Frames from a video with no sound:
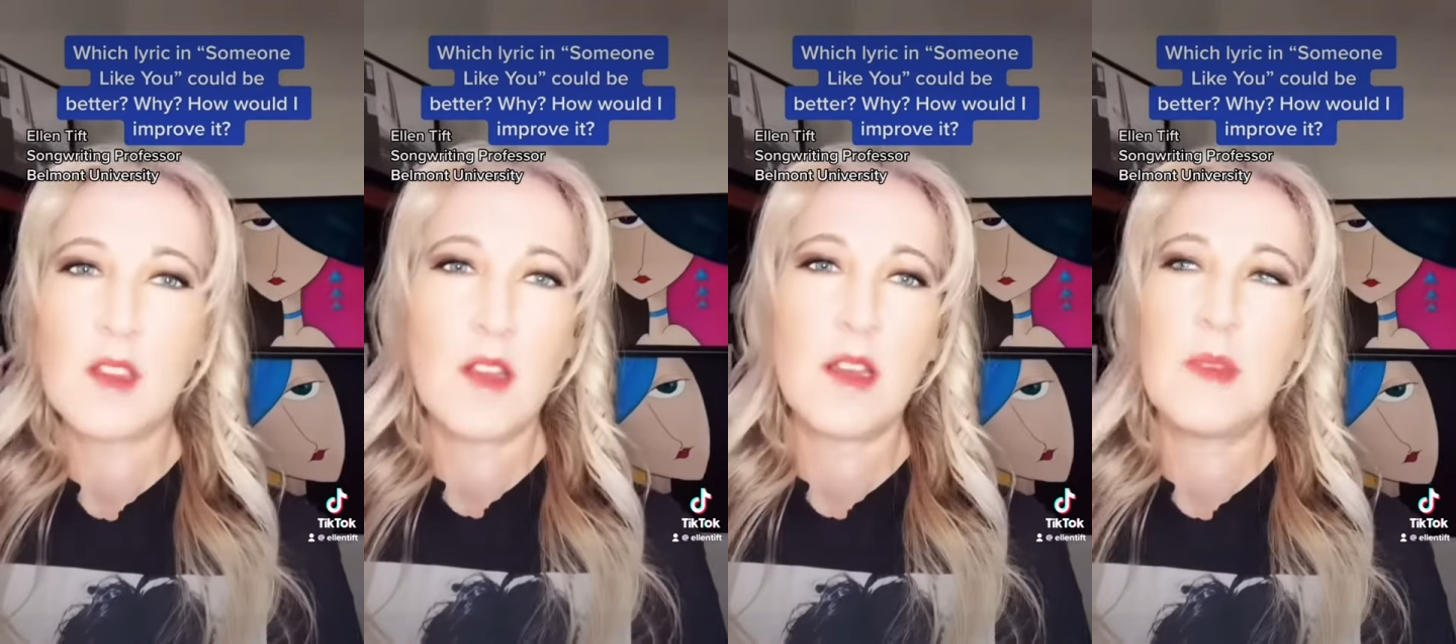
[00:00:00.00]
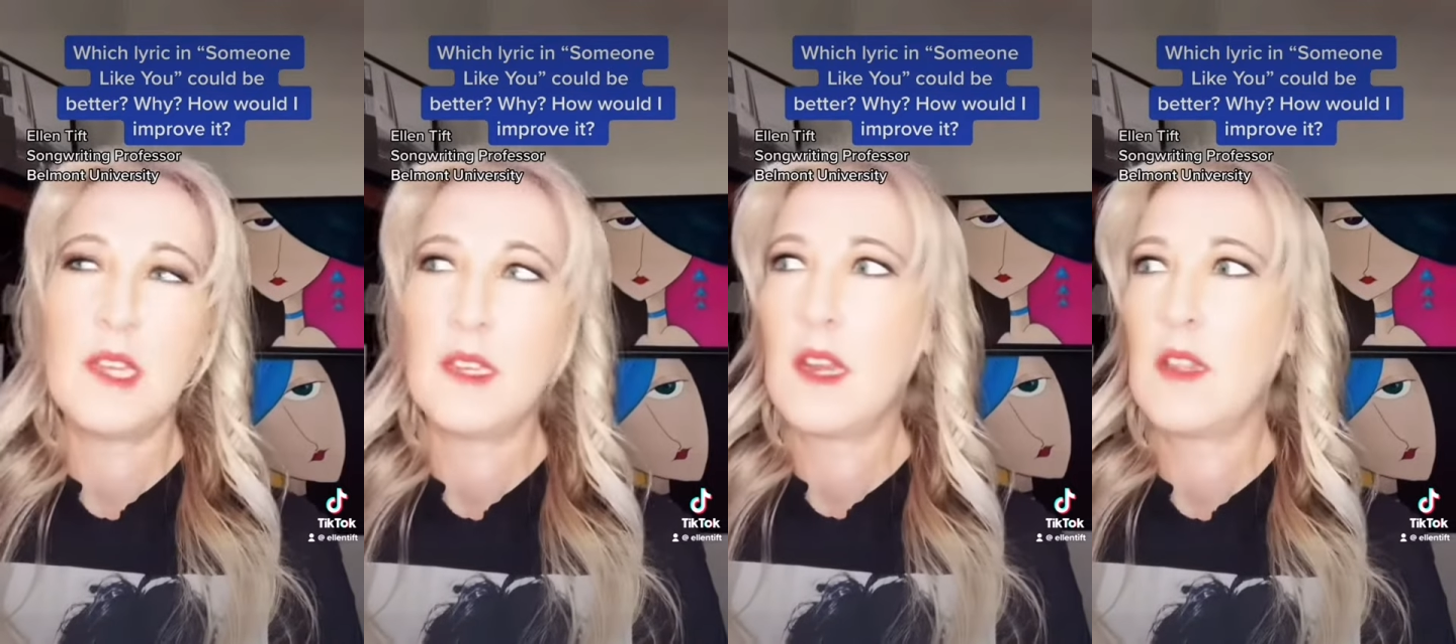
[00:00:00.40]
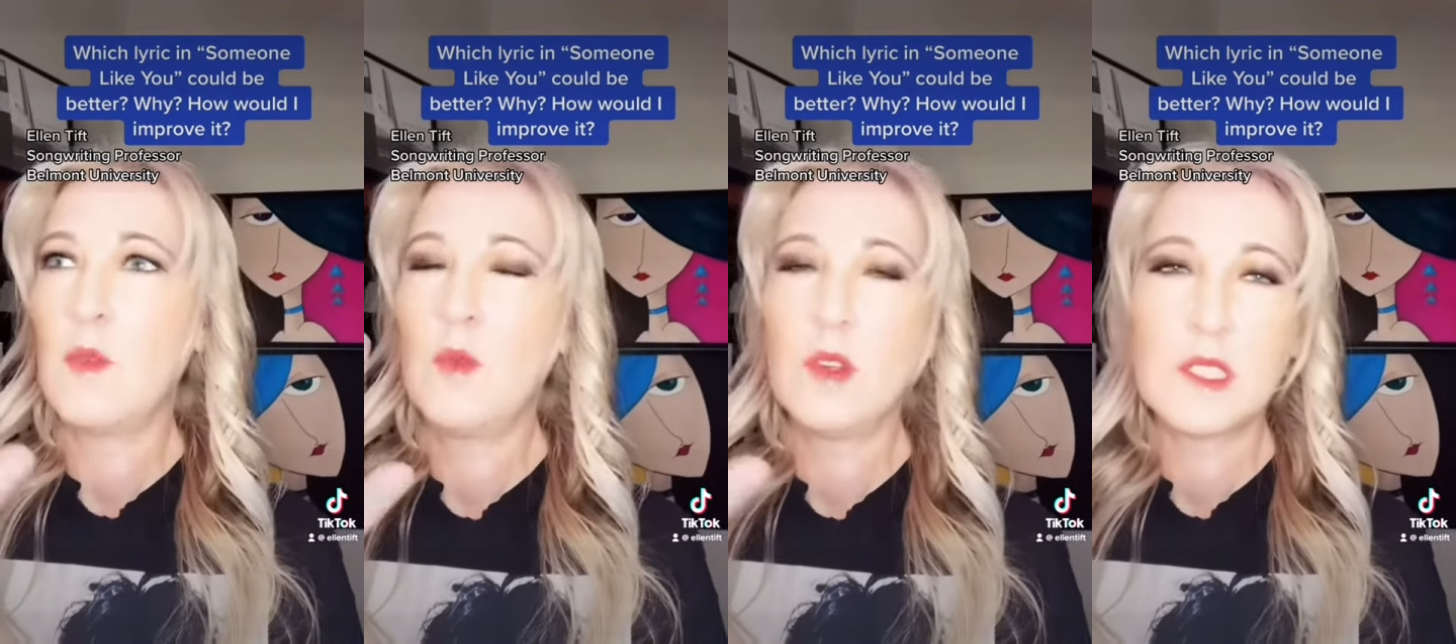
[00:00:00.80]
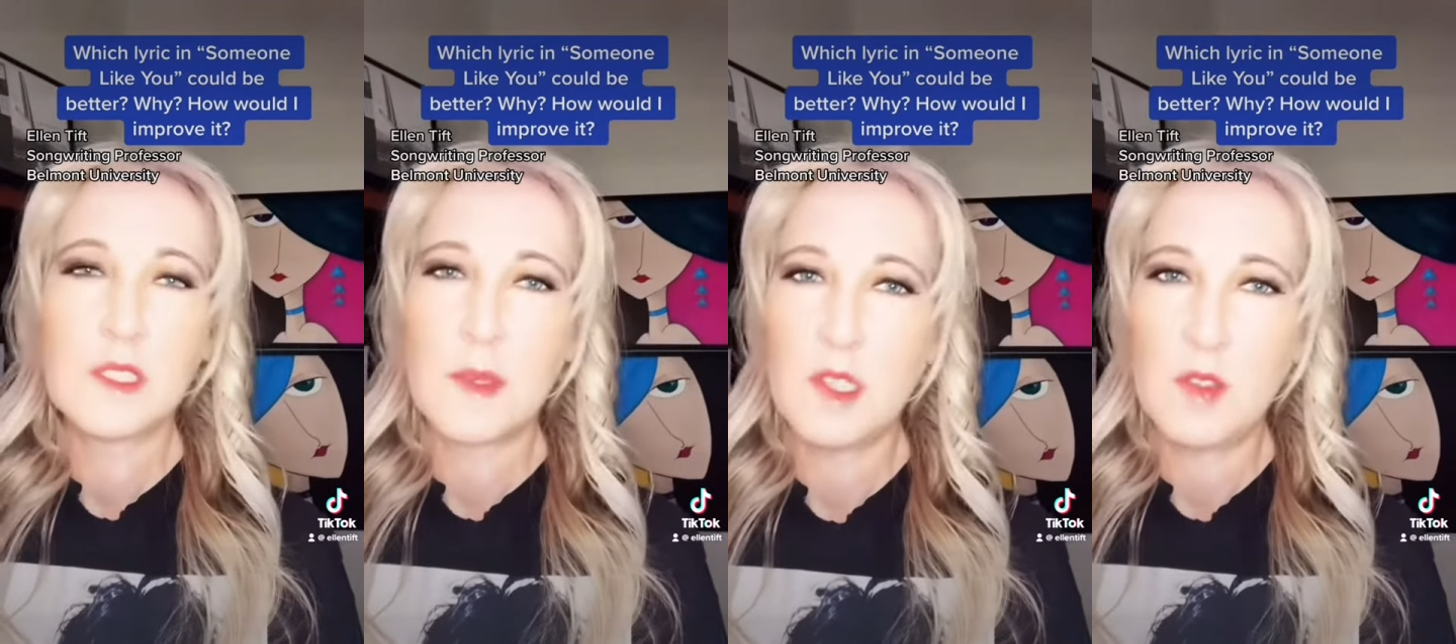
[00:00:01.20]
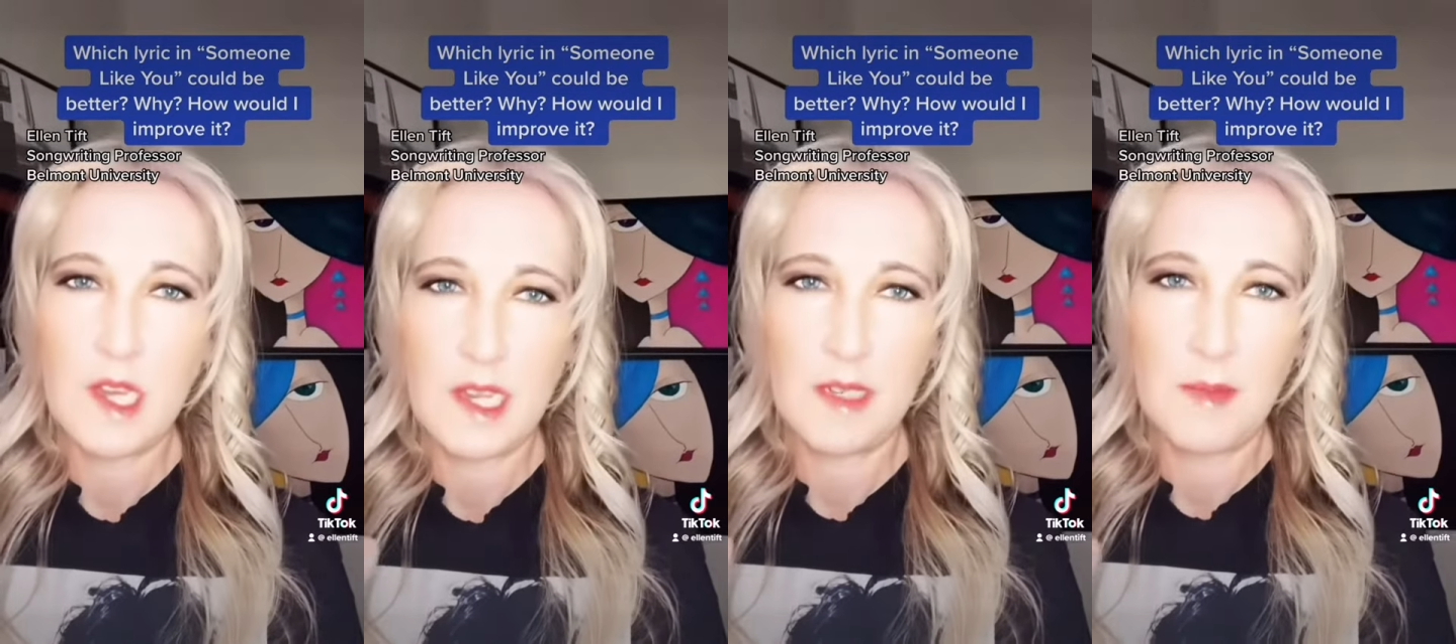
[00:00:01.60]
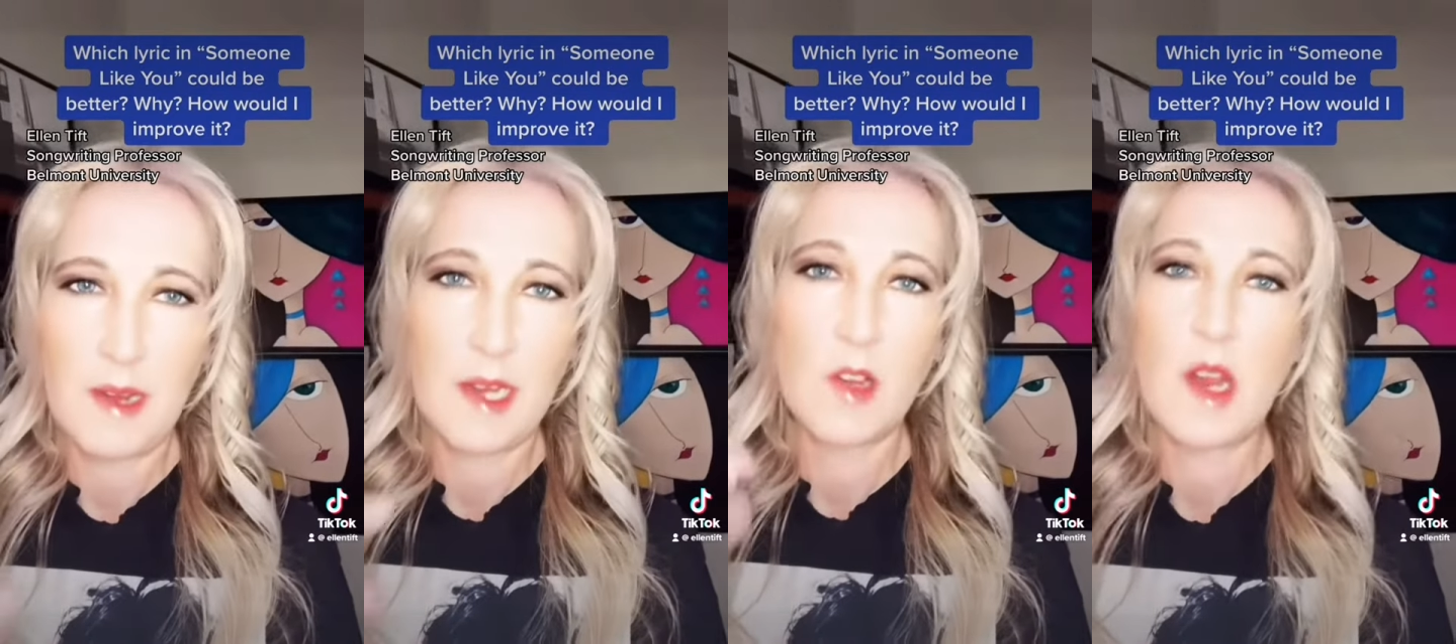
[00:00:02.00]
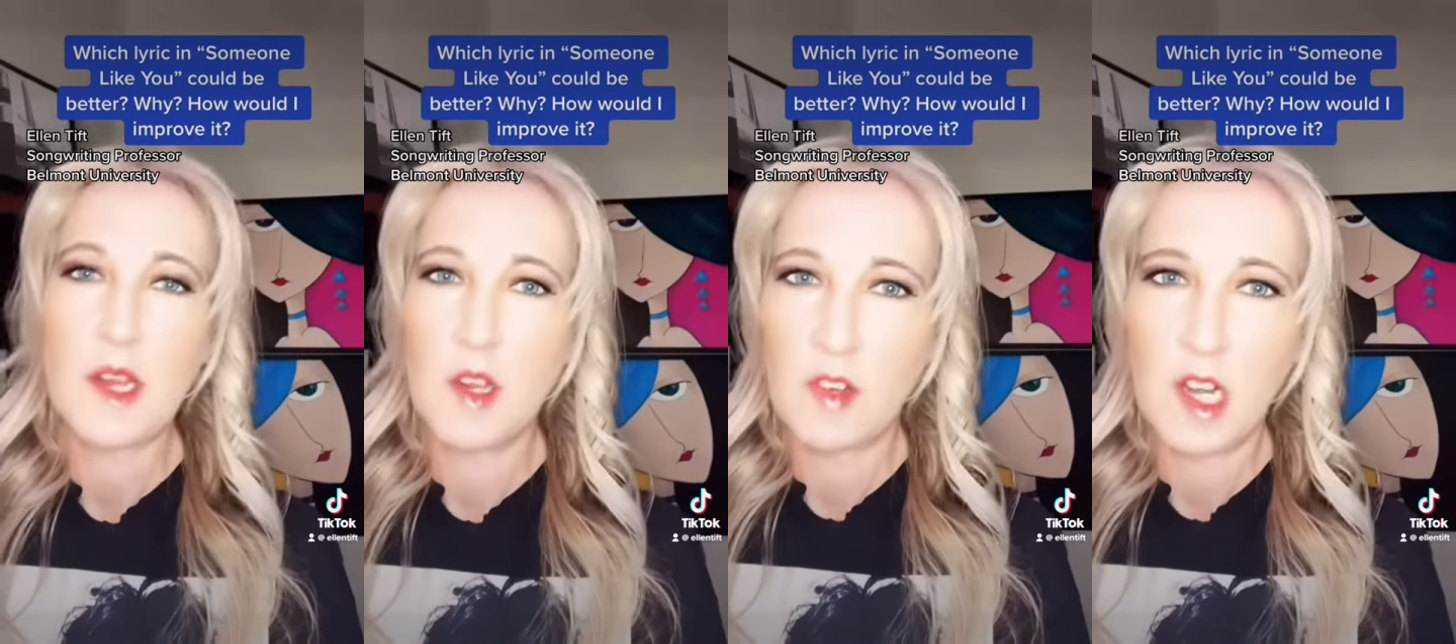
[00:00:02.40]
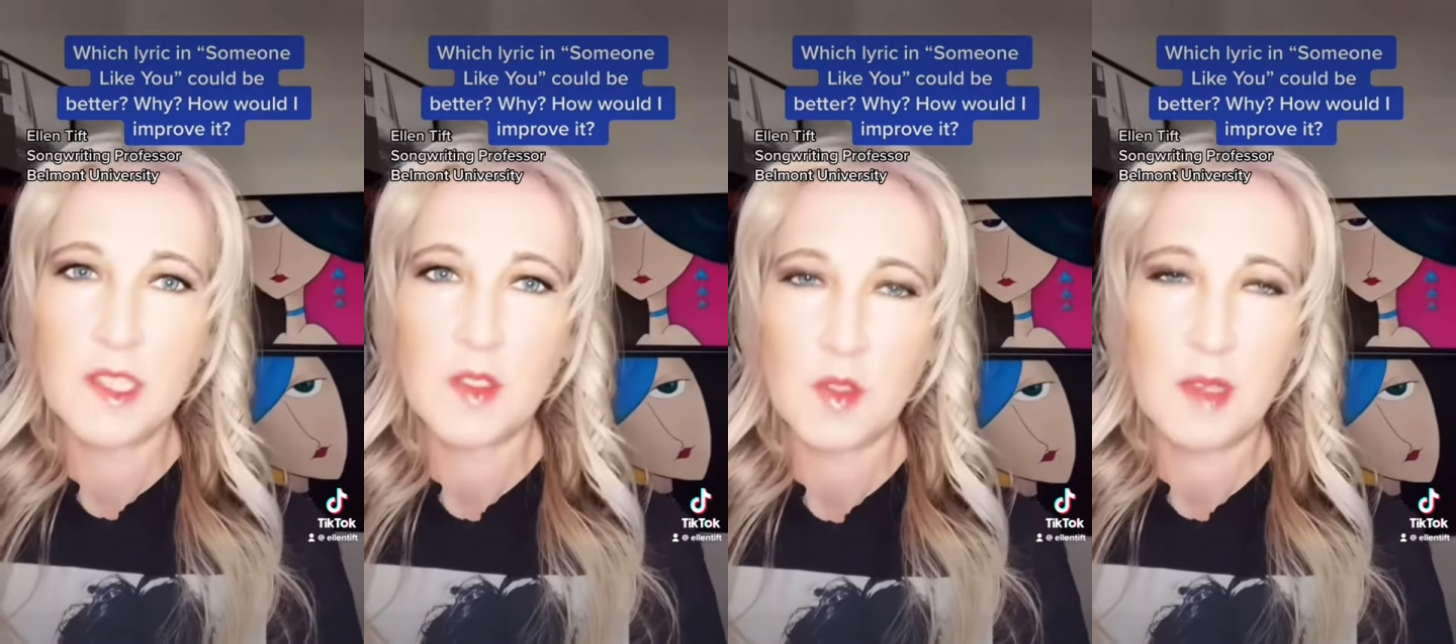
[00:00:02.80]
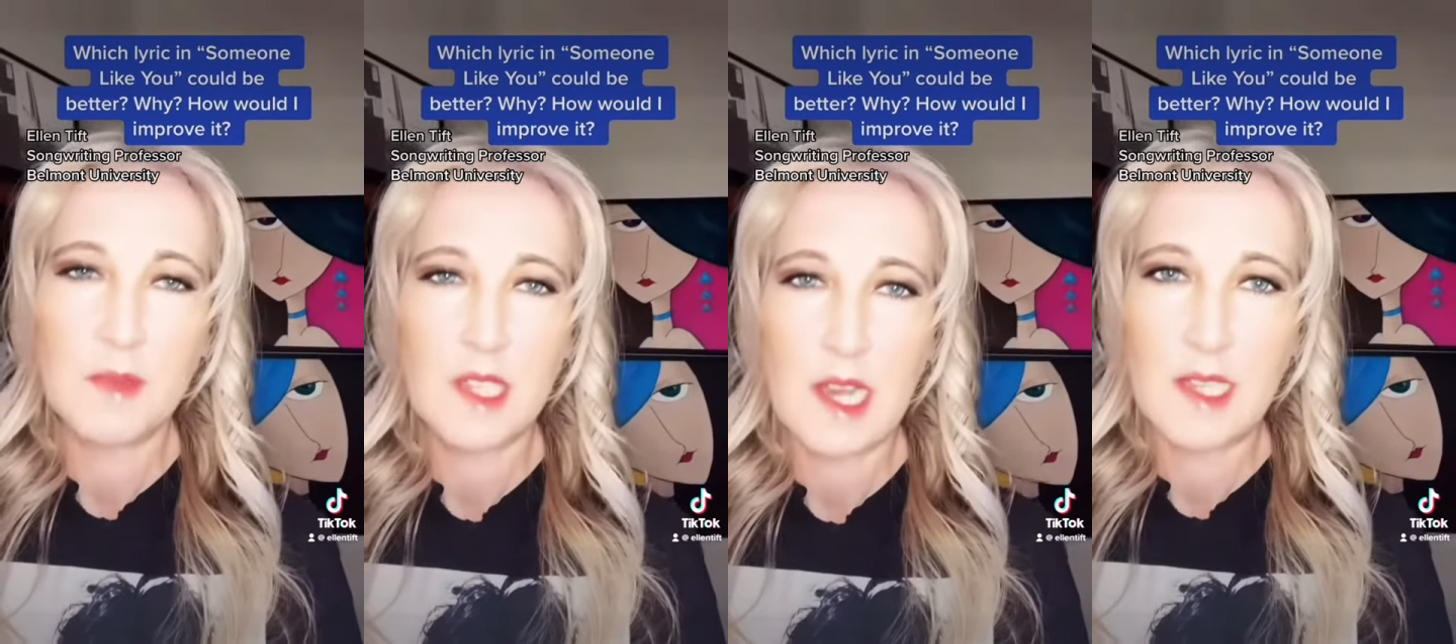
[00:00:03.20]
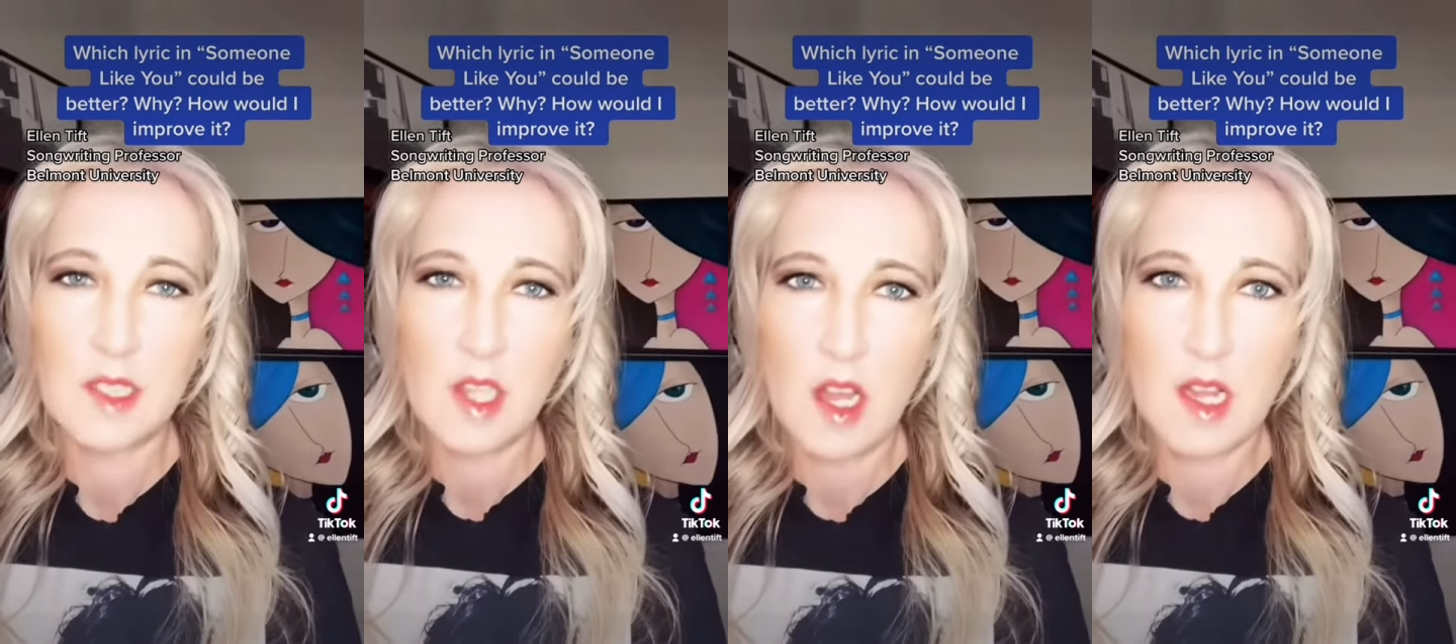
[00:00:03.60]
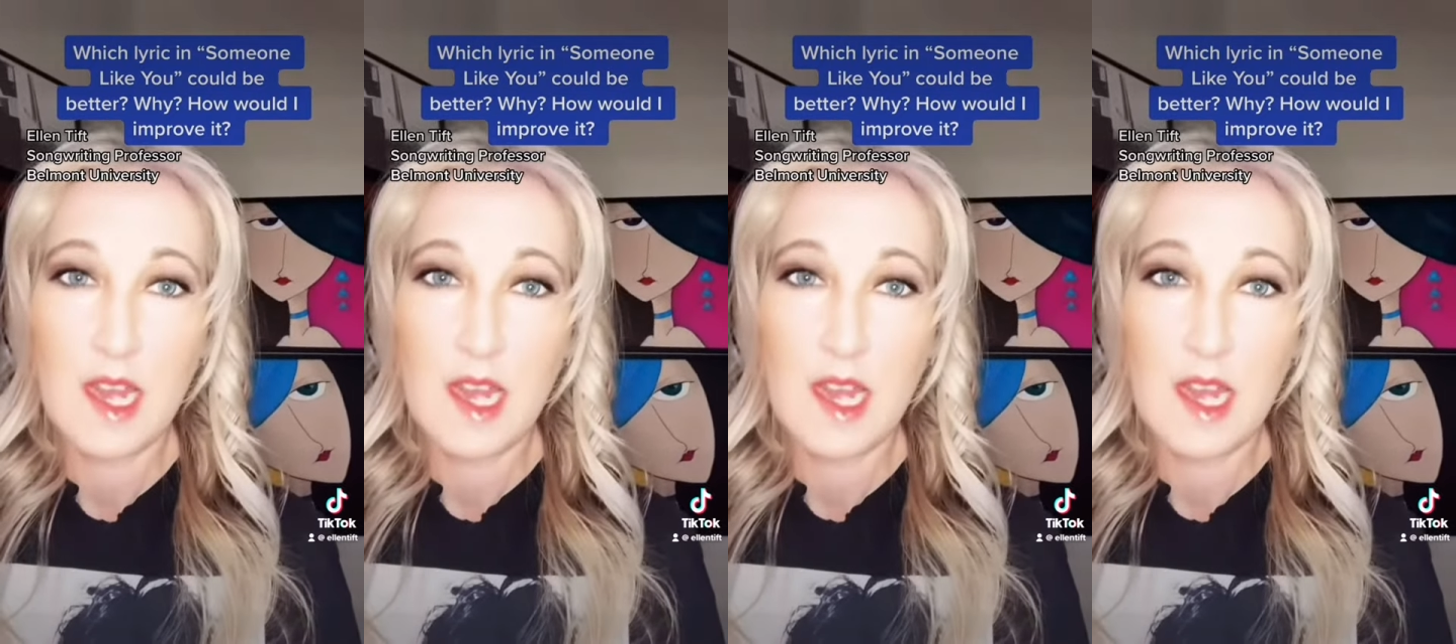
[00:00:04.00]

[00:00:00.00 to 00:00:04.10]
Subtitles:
I mean, the world has been united by crying over ice cream to that song.